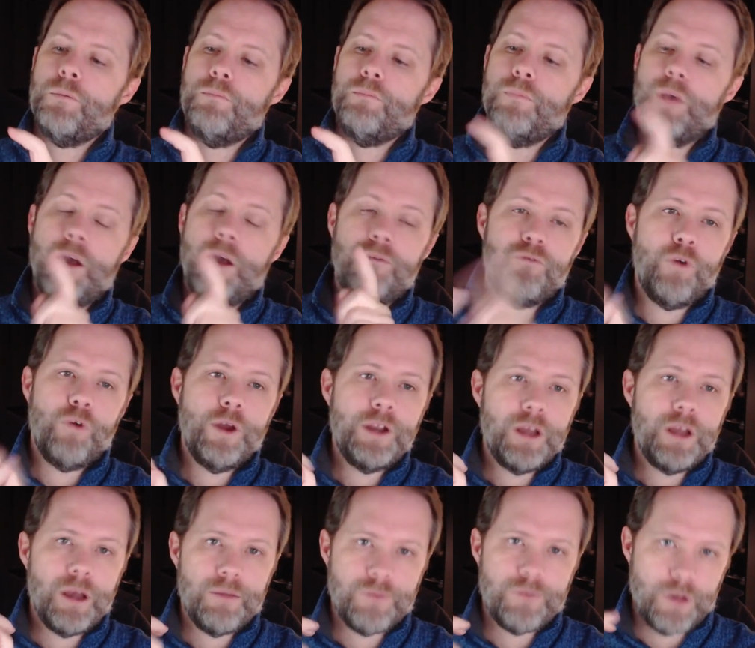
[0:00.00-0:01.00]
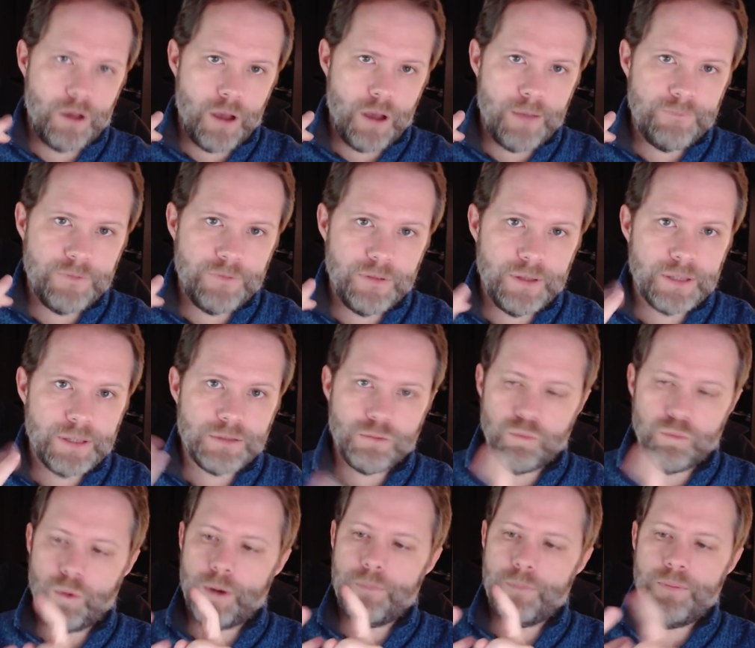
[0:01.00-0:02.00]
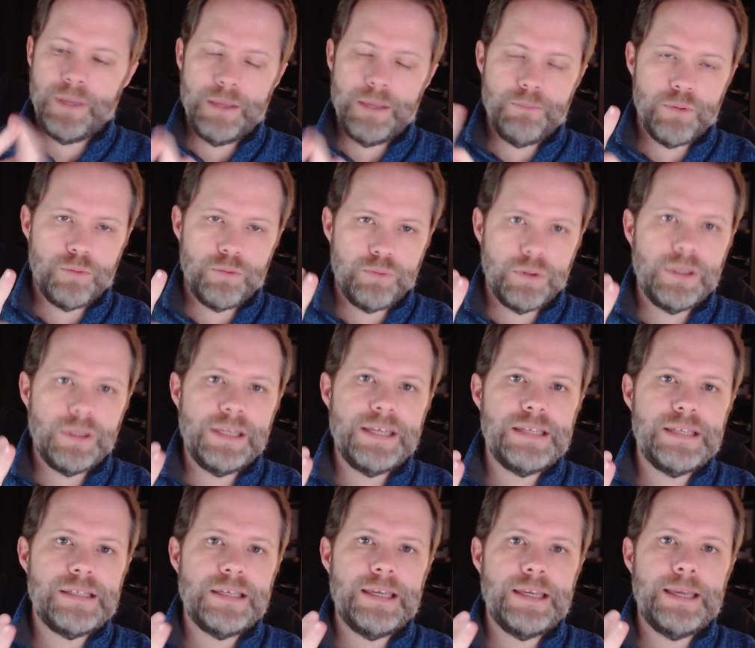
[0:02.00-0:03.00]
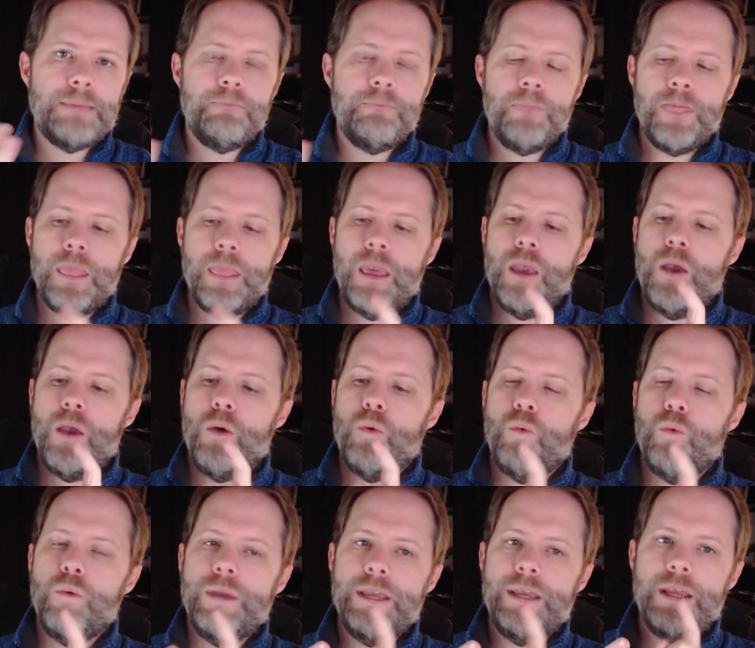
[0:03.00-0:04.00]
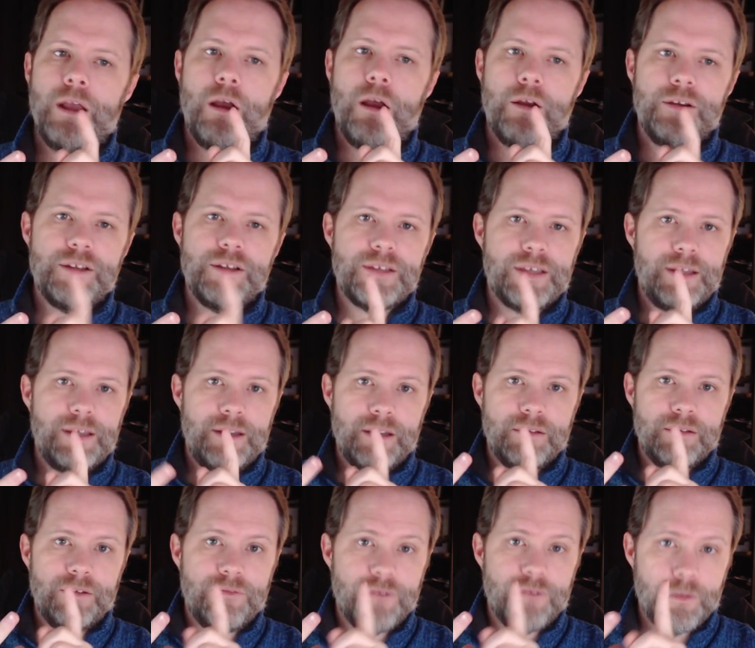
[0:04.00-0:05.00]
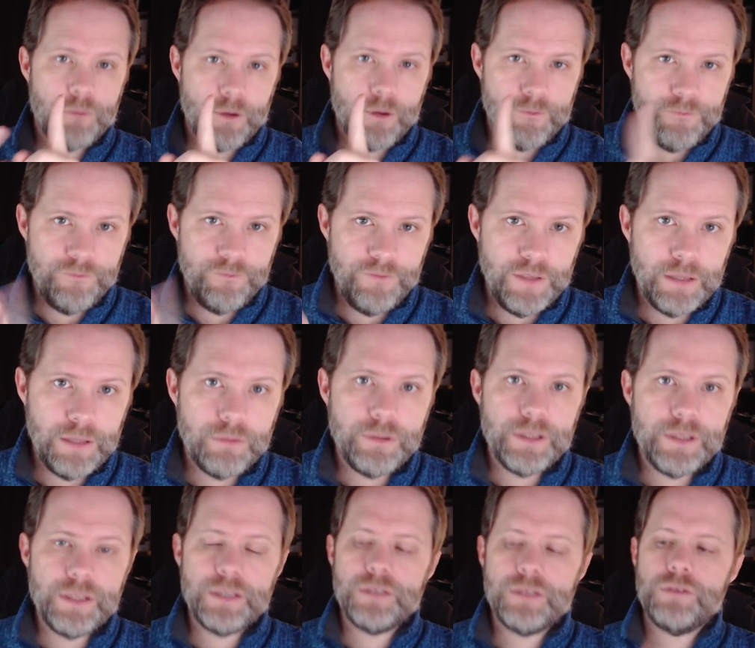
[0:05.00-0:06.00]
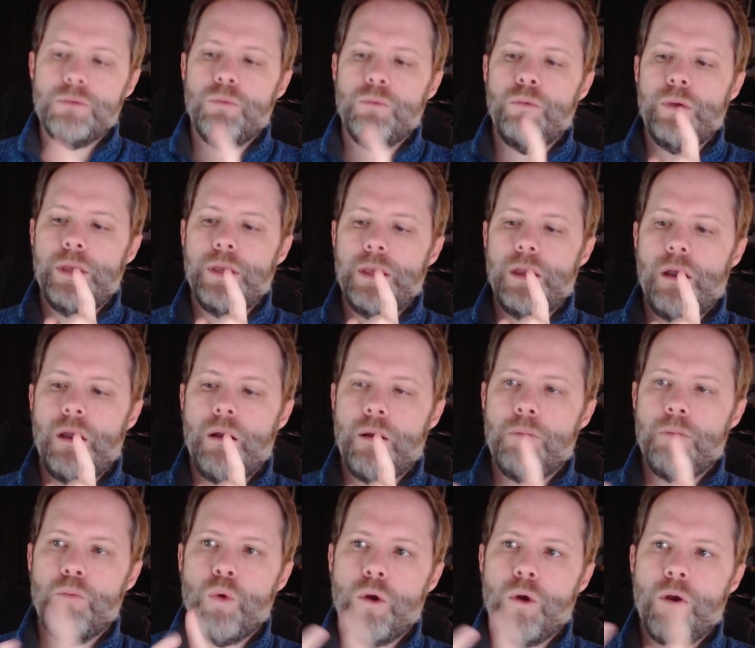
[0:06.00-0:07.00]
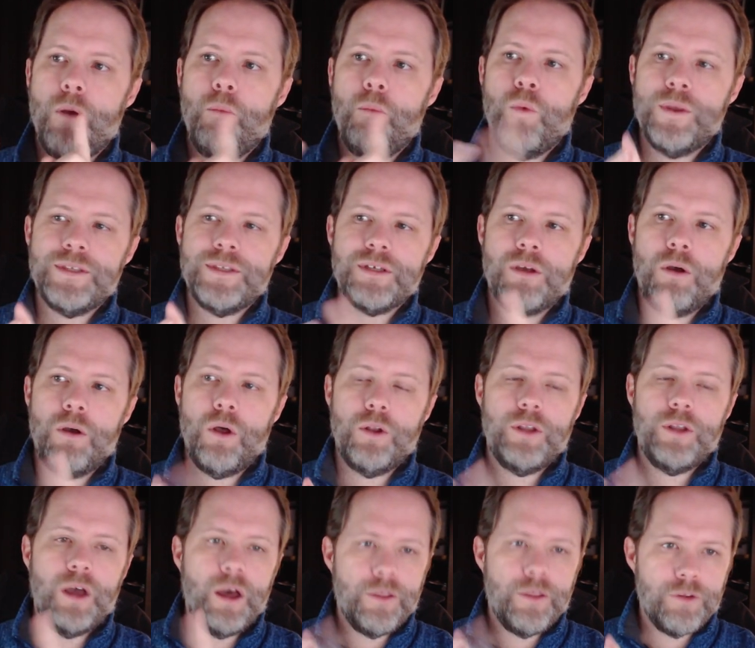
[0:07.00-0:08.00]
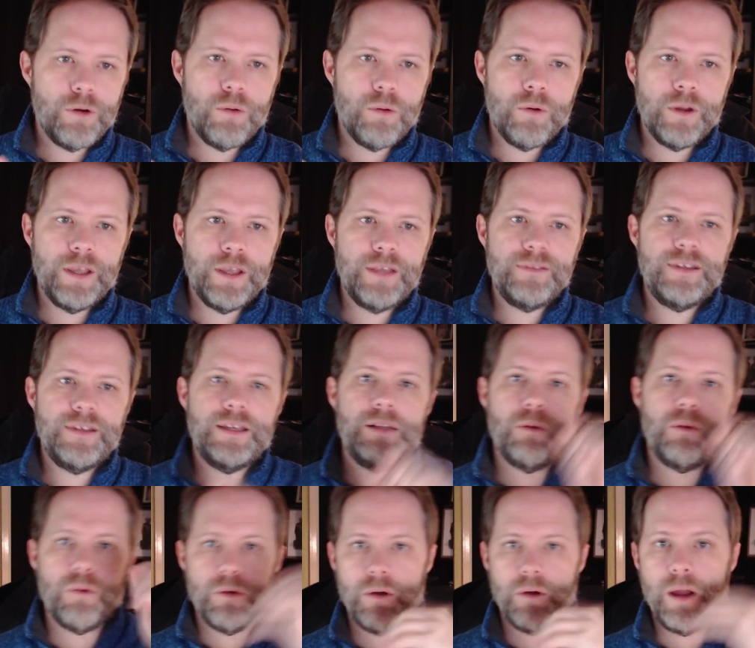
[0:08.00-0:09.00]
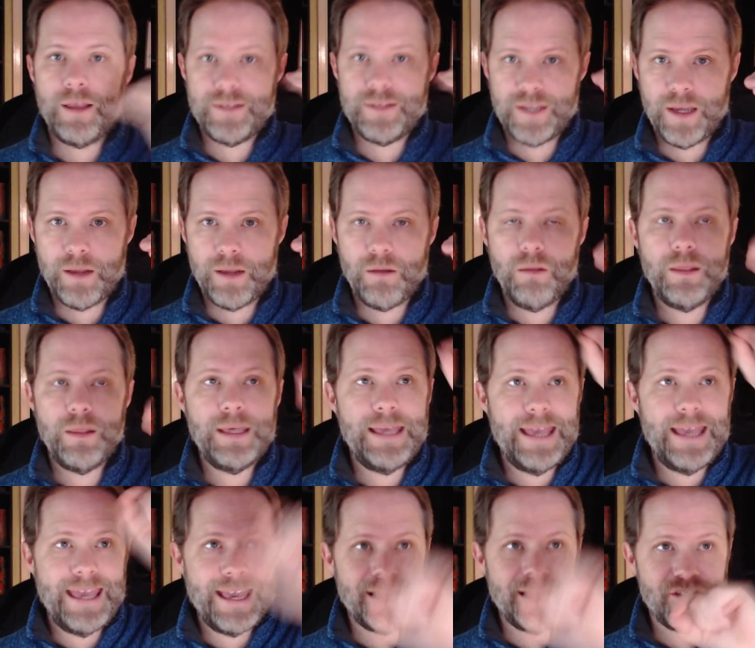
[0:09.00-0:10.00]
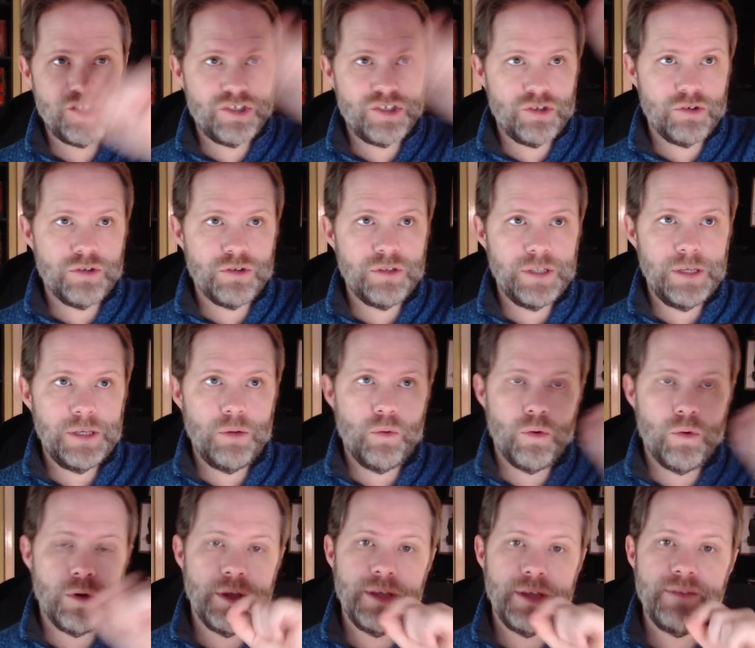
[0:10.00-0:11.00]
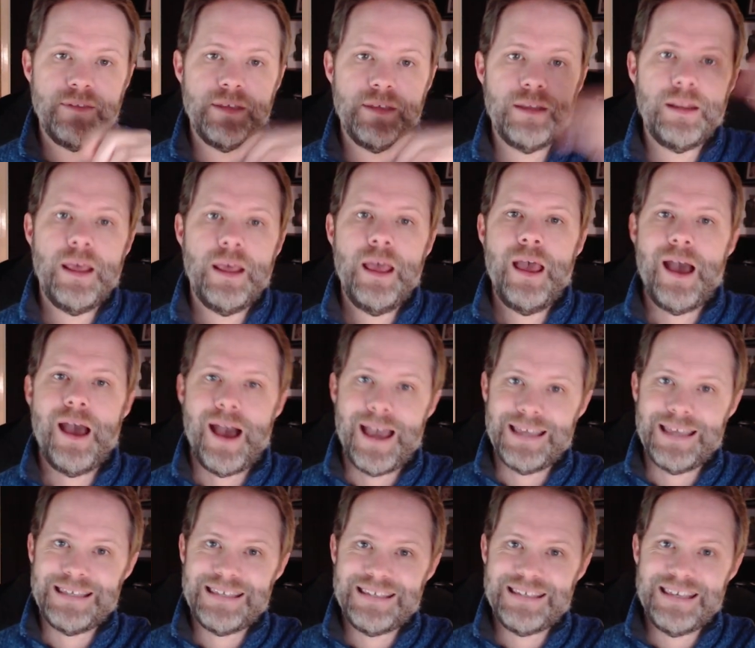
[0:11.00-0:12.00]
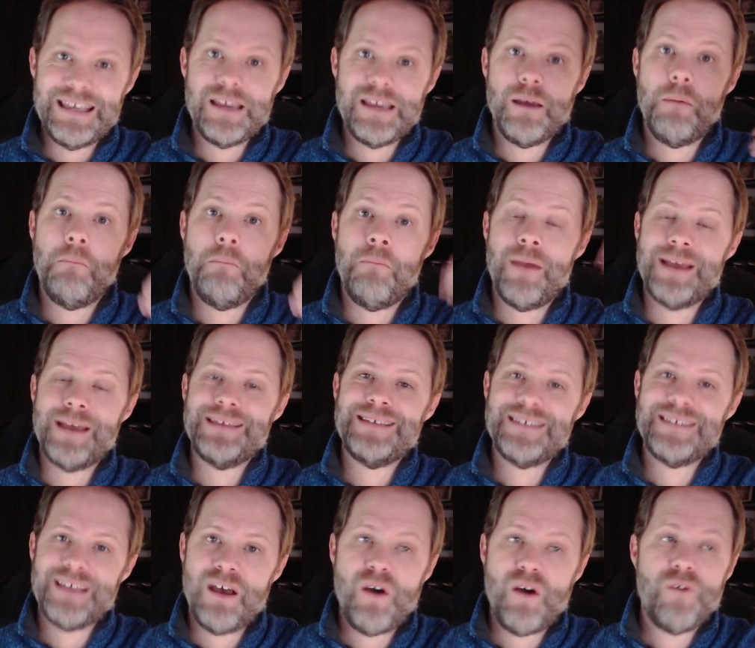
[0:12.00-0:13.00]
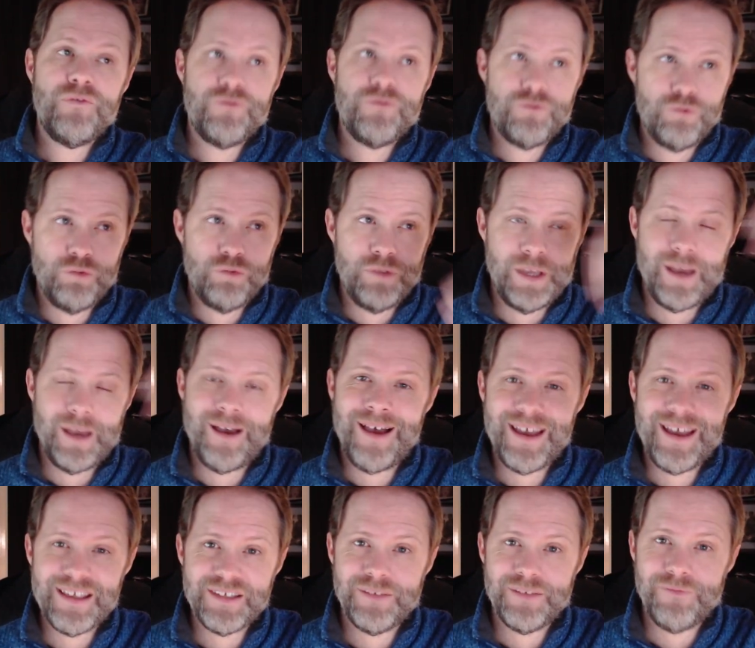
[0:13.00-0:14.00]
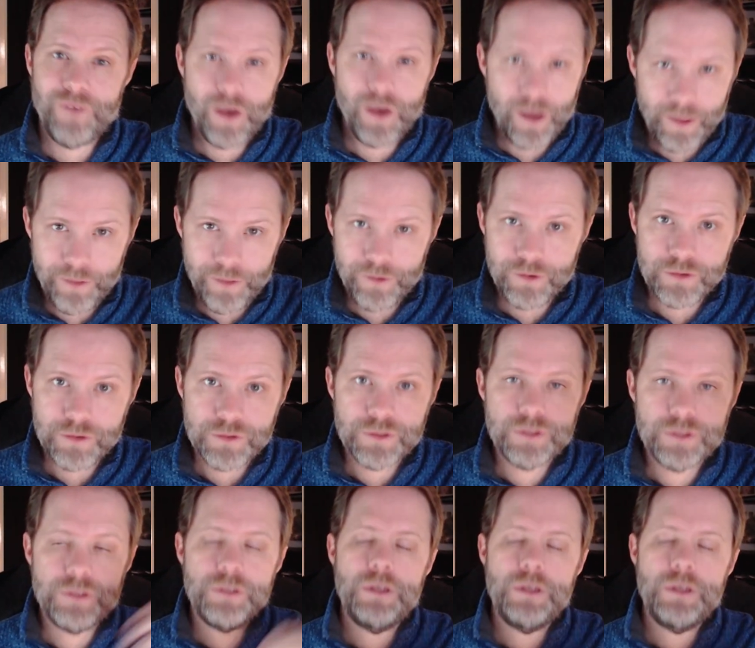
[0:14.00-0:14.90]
avoidant of conflict, we're people-pleasing, we are disconnected from our feelings, we are more what's called other-oriented, or as I call it, externally oriented. I seek myself through the eyes of others.